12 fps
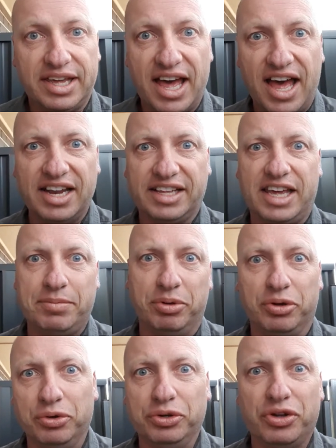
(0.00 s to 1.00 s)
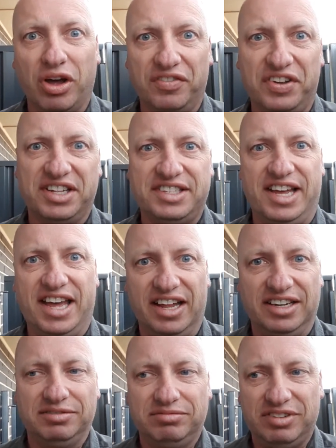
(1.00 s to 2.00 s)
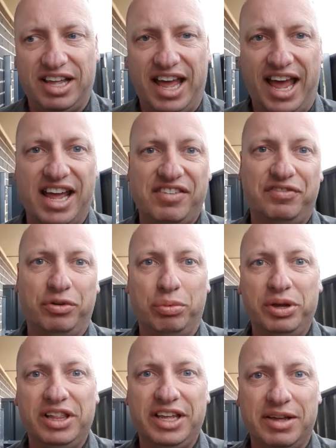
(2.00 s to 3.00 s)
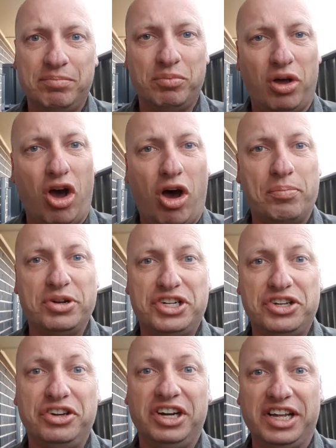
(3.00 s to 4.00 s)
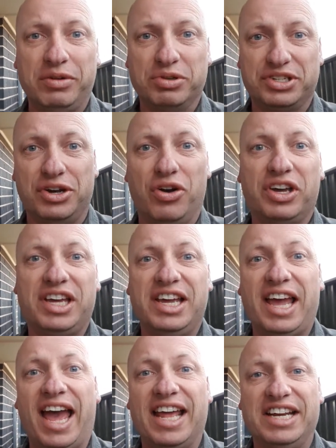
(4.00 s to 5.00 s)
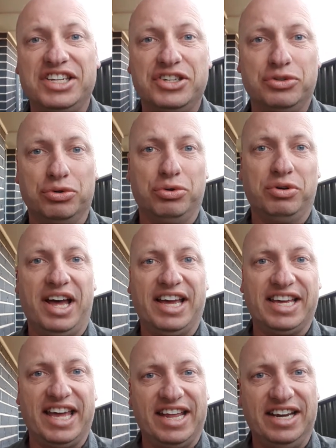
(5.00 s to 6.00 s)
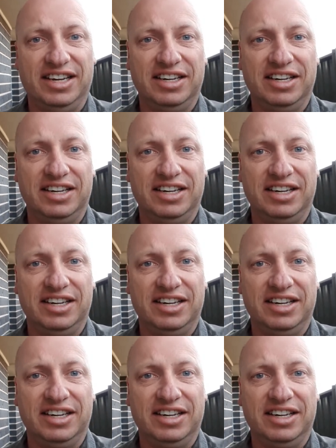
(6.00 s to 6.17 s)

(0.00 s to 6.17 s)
can't keep a good convict down. And for William, opportunity was knocking at his door again.